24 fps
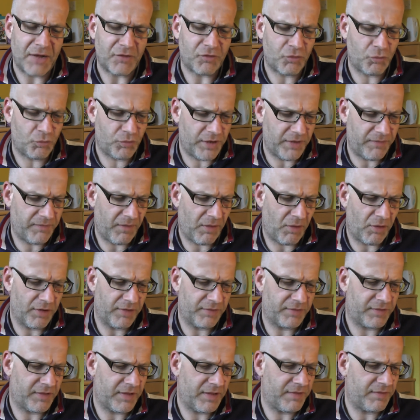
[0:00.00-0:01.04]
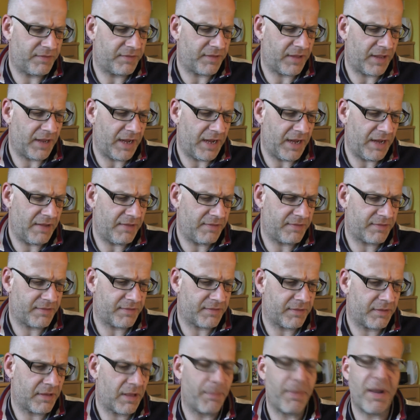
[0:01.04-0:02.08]
actual device
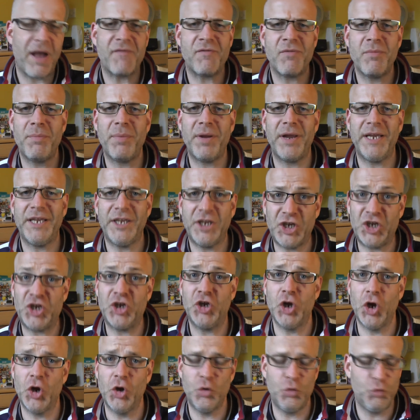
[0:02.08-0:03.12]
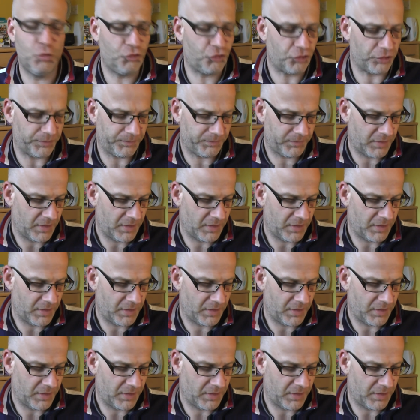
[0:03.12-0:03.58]
is apart from being huge,